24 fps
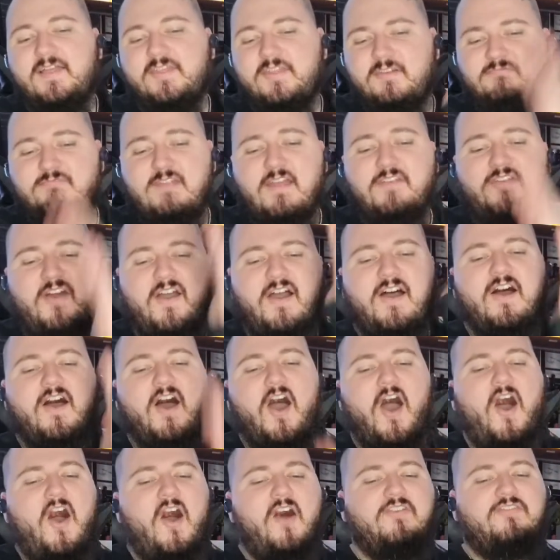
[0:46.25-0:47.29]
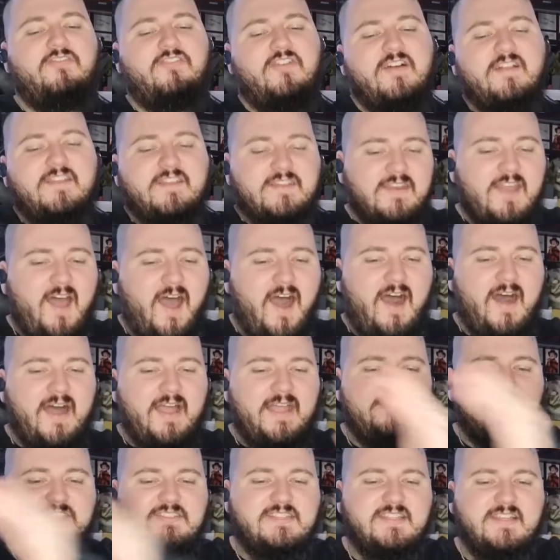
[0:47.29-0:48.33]
The River of
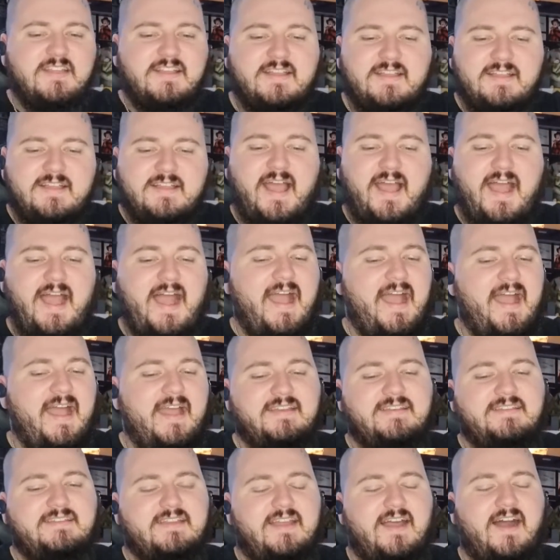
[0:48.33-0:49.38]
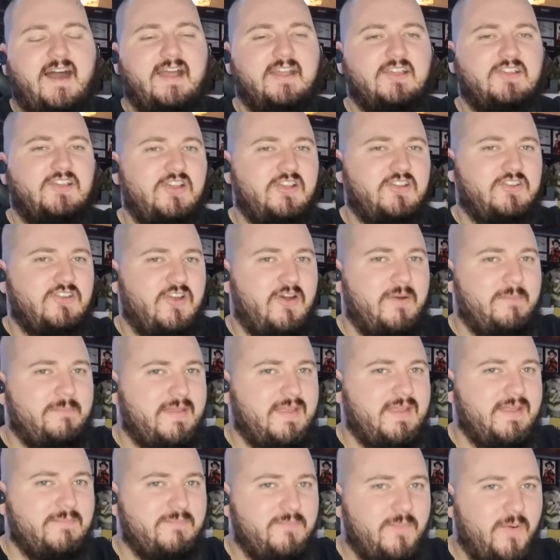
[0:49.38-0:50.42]
Knives, and I could not
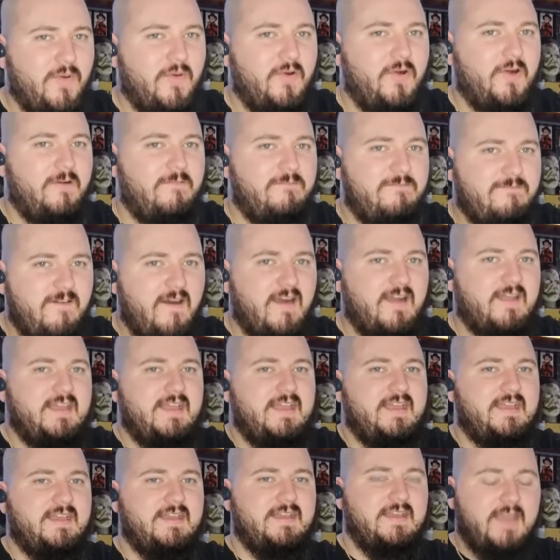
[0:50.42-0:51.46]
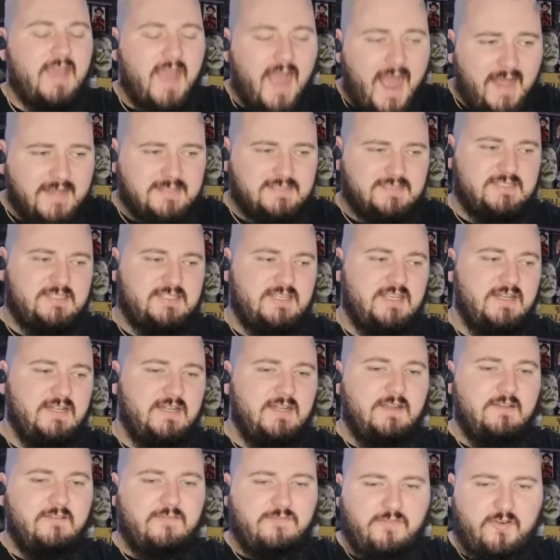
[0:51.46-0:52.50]
be more fucking gassed
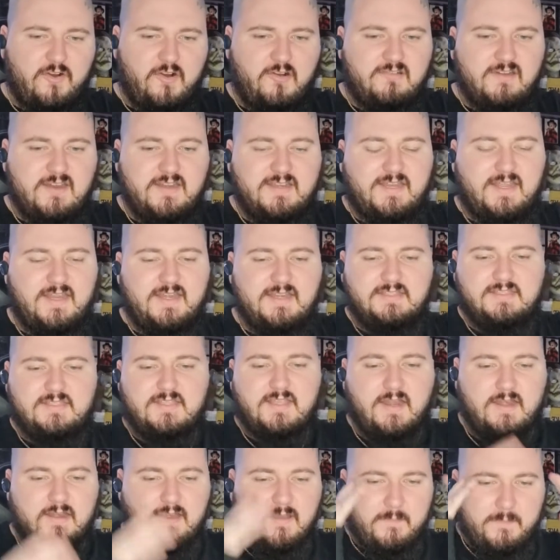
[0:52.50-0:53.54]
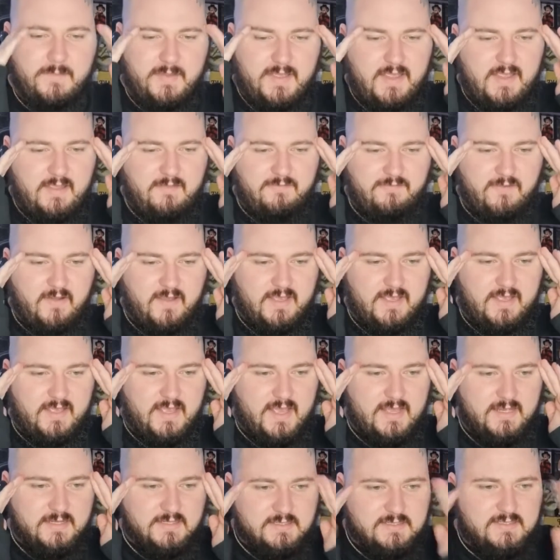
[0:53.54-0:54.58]
for it. It is gonna be fucking
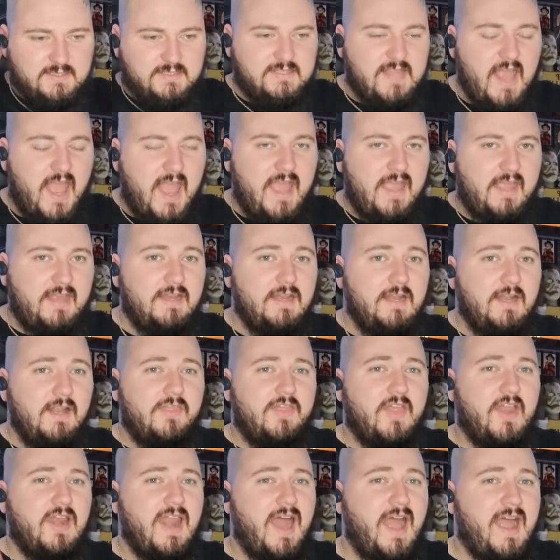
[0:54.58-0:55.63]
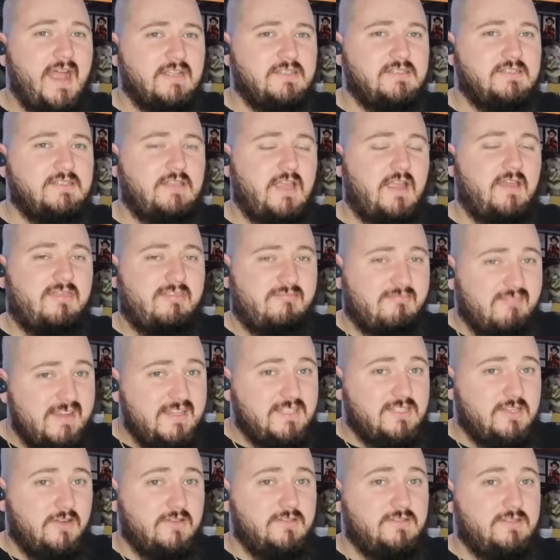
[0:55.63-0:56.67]
insane. The last
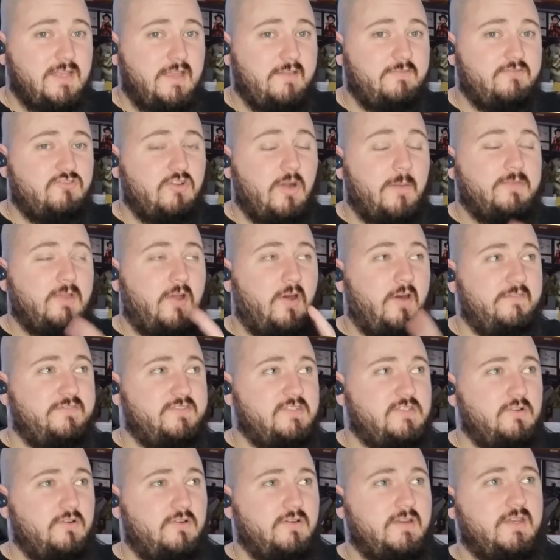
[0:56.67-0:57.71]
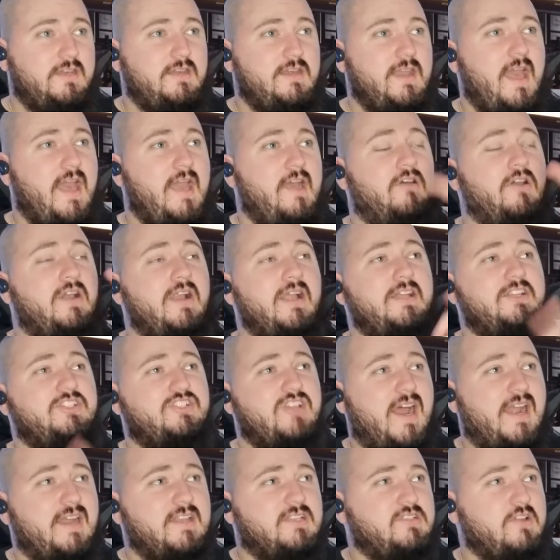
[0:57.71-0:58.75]
three songs they've dropped of Sword and Nail,
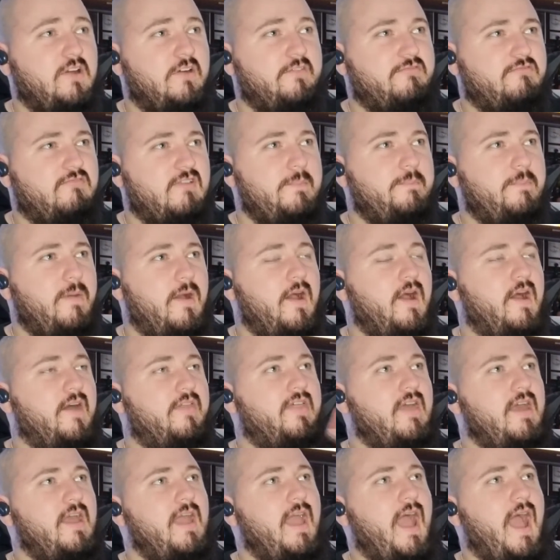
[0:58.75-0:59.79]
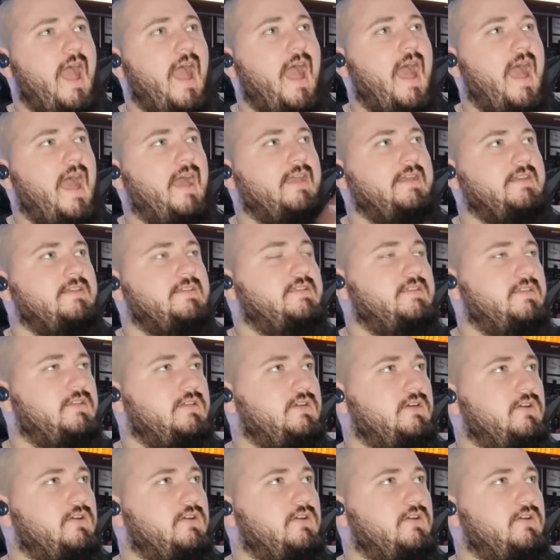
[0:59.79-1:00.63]
Chalice of Rebirth, and